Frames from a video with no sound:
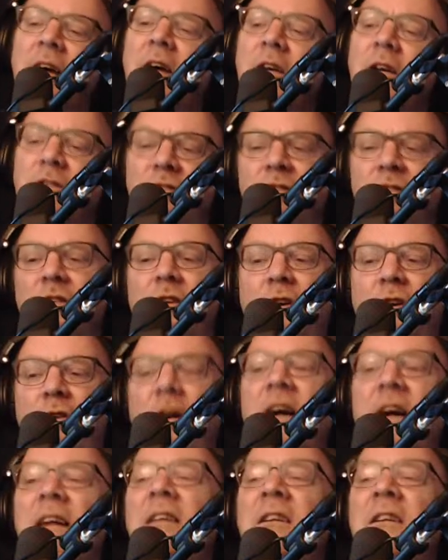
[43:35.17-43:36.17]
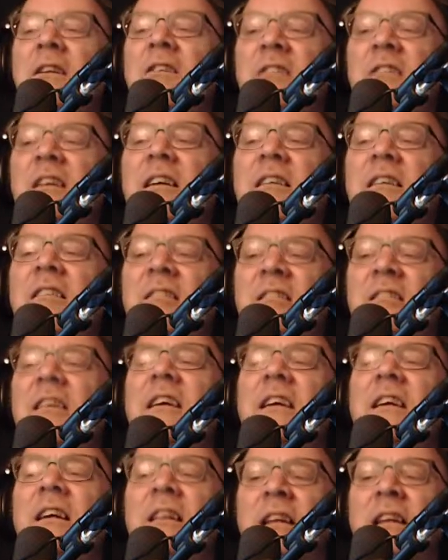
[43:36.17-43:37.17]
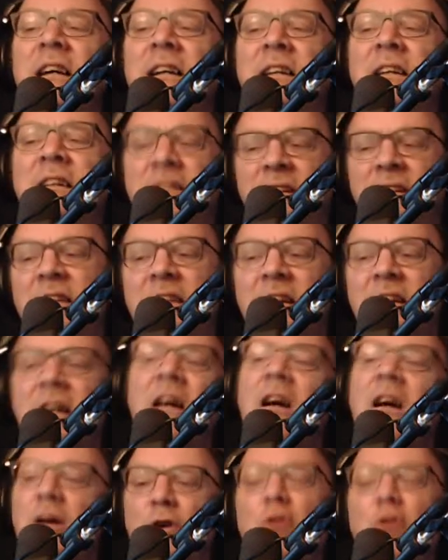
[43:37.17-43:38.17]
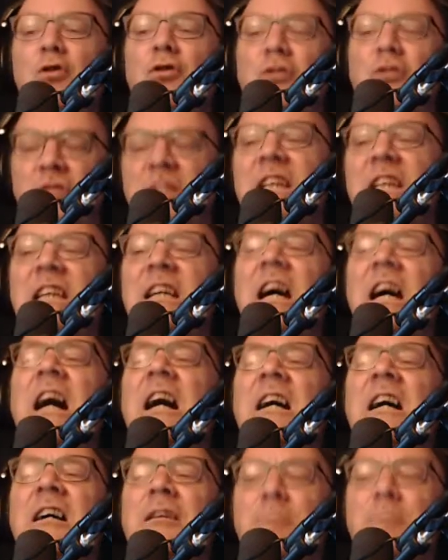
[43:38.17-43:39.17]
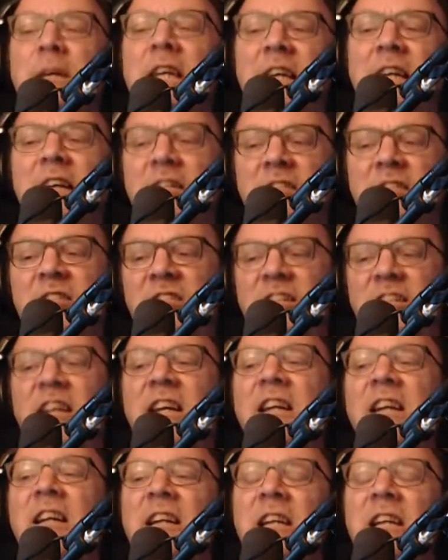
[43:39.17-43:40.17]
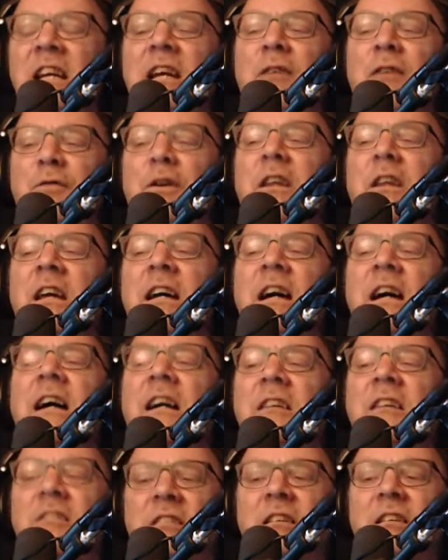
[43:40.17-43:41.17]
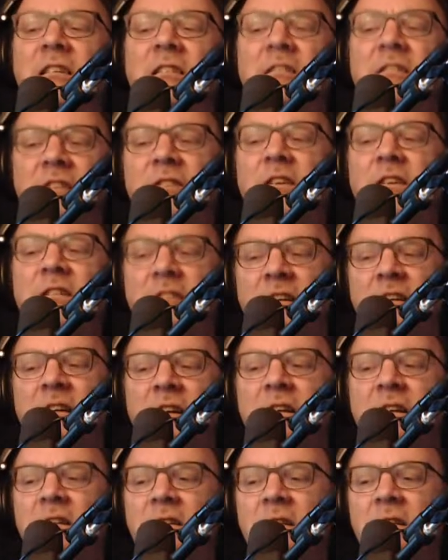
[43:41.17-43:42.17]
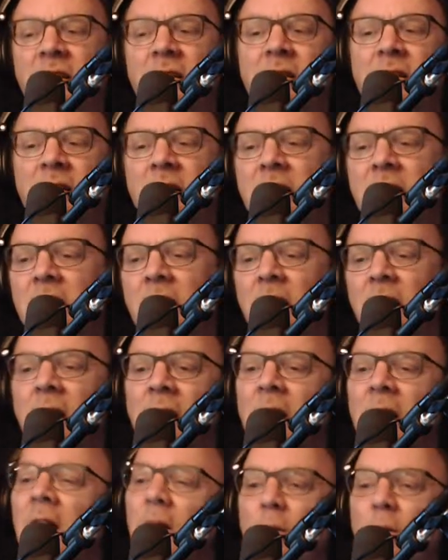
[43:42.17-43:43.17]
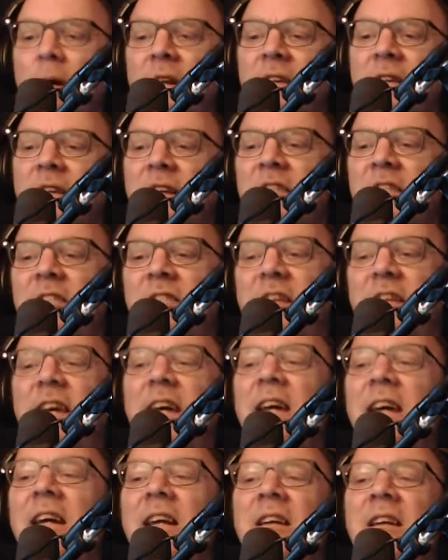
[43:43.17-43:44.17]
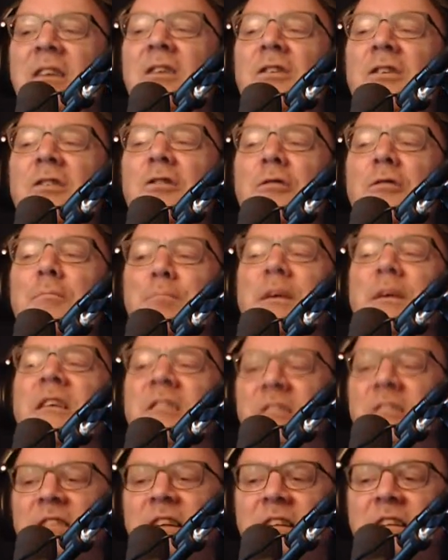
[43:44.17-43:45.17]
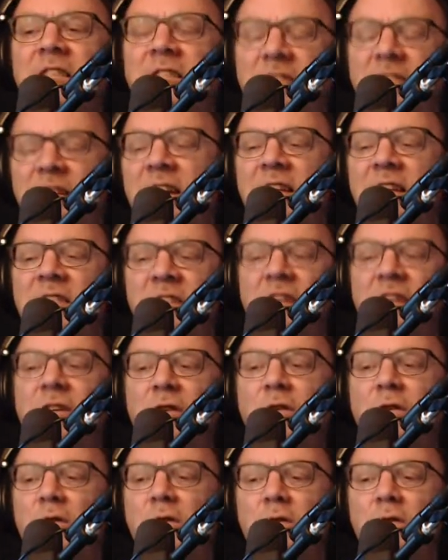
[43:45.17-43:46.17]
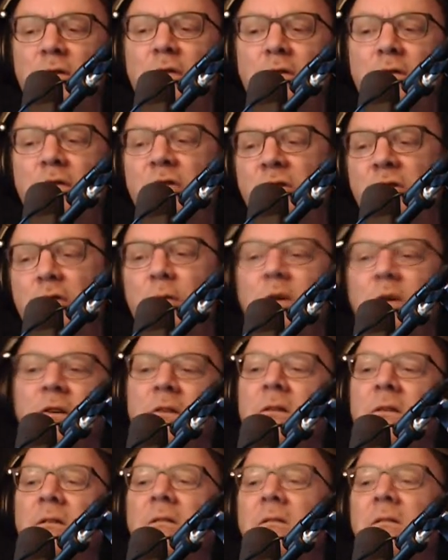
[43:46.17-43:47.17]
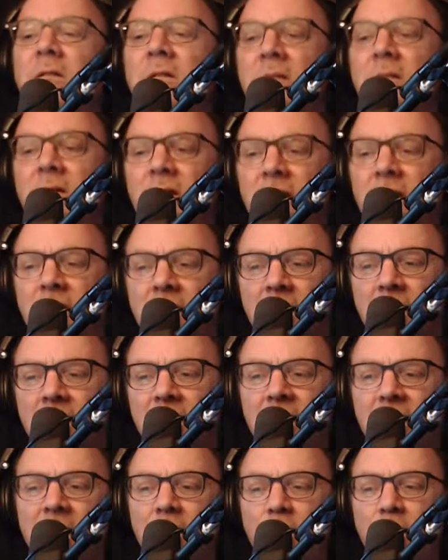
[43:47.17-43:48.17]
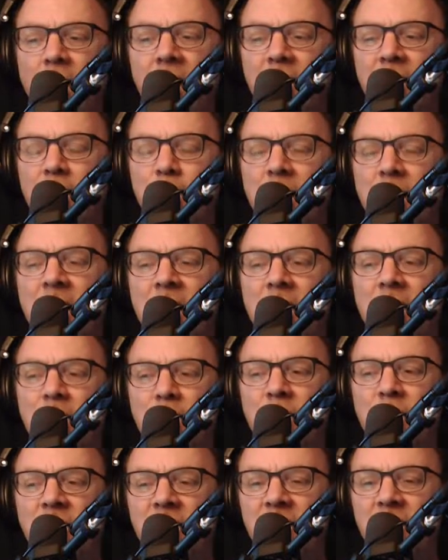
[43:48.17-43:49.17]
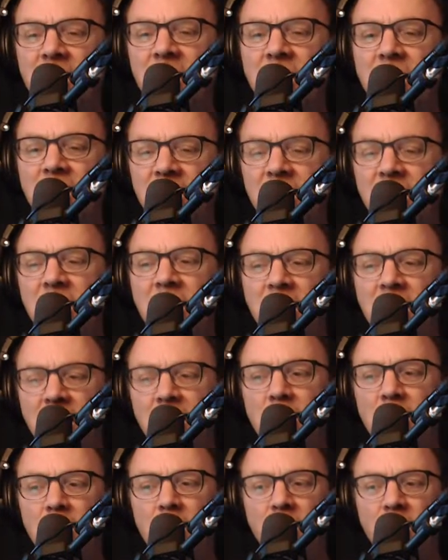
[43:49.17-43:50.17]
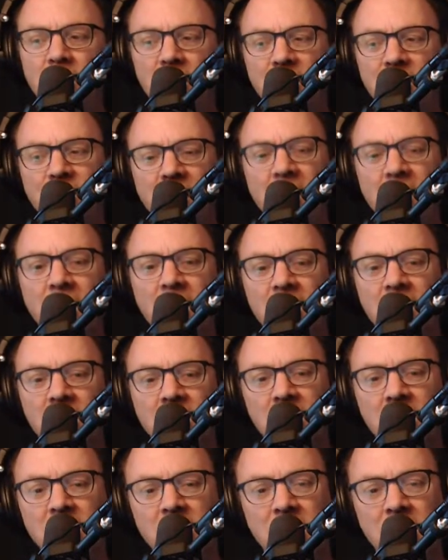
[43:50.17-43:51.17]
Shukran Jazilan to the Houthi army standing for the conscience of us all. When they say no business as usual, while the bombs continue to fall.